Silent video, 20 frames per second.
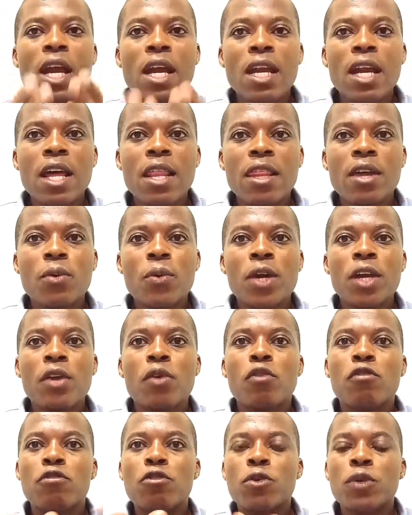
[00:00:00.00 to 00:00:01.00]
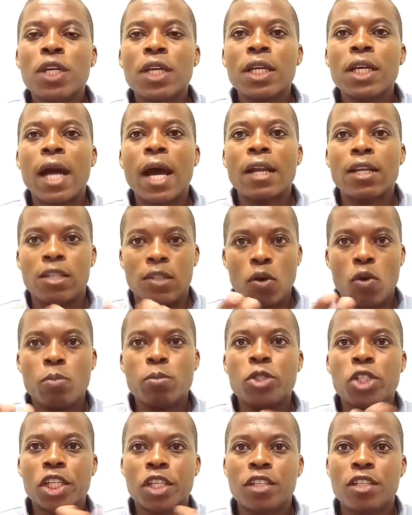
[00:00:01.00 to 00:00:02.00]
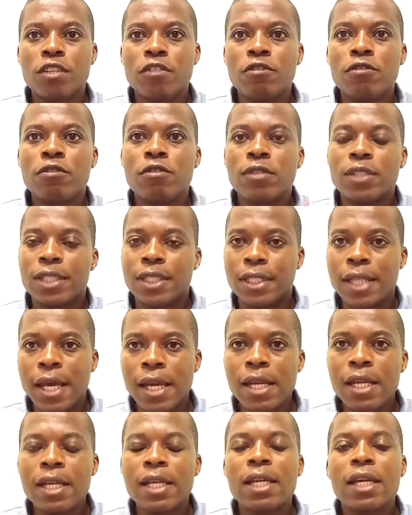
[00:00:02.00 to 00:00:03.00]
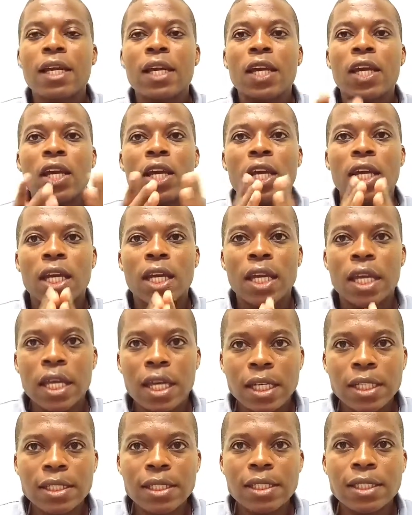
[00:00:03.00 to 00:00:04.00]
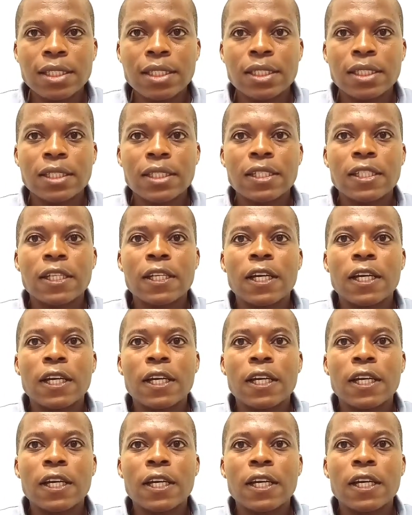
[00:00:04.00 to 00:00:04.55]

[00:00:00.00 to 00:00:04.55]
Another way of looking at objective side is,